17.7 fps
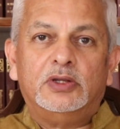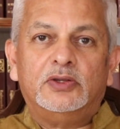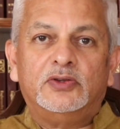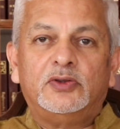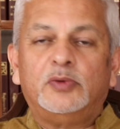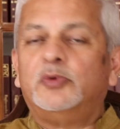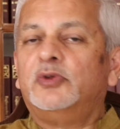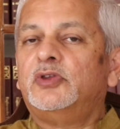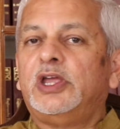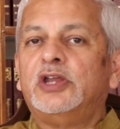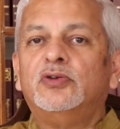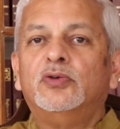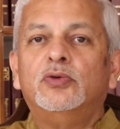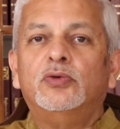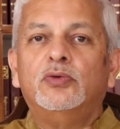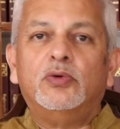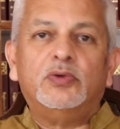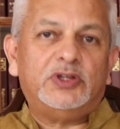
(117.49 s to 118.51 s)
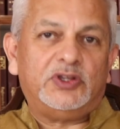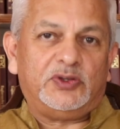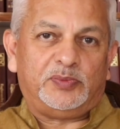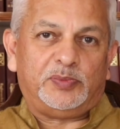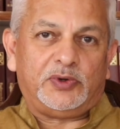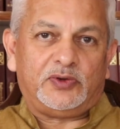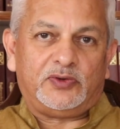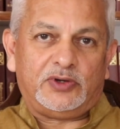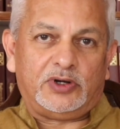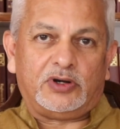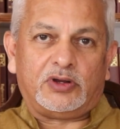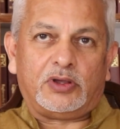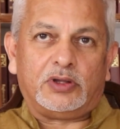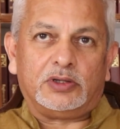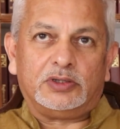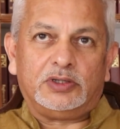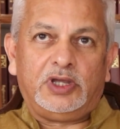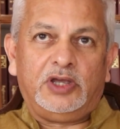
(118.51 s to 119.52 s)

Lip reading: Suppose I don't know this person at all.